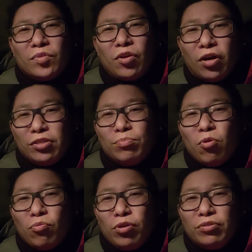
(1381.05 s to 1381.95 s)
God is
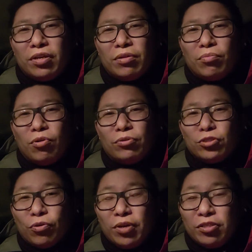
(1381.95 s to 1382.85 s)
more real than the world.
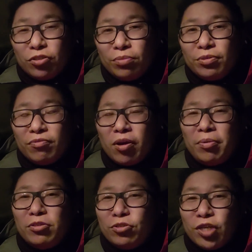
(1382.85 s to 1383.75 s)
So in terms of
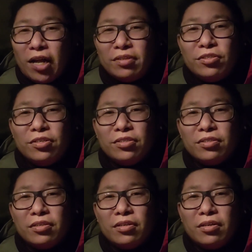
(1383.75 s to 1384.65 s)
coming to challenges,
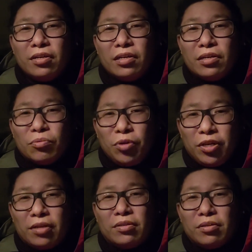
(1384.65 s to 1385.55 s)
we
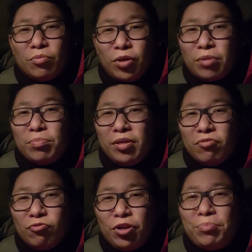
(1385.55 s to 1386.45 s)
can we can be a
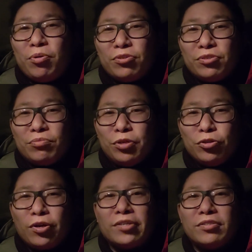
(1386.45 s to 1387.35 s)
free person. We
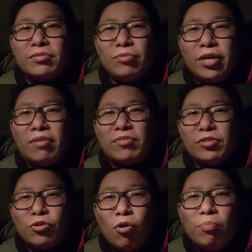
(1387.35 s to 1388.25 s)
trust. We have this
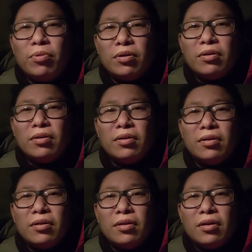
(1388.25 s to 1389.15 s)
hope.
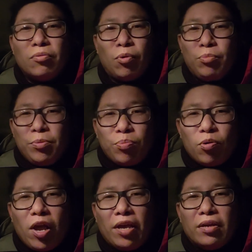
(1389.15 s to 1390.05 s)
When we
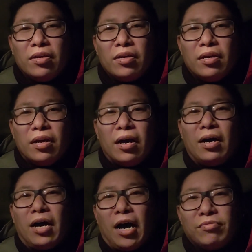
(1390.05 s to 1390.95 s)
pray uh,
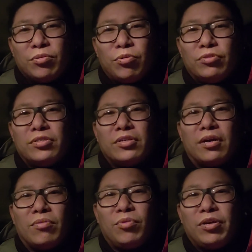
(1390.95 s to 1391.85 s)
afterwards, uh,
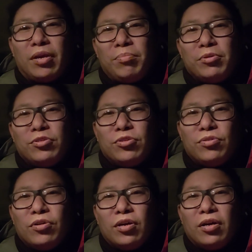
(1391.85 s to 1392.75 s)
we are able
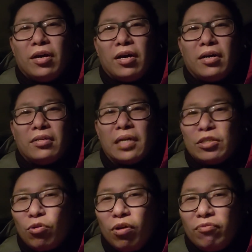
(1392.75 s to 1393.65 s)
to uh, let
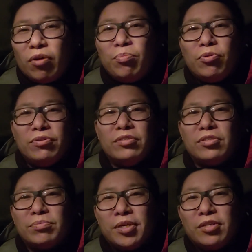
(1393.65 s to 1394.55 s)
go of our
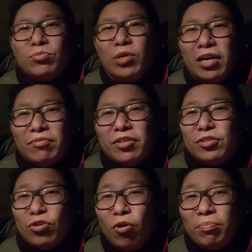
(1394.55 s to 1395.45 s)
burdens because we have this
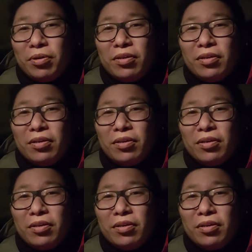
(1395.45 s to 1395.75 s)
hope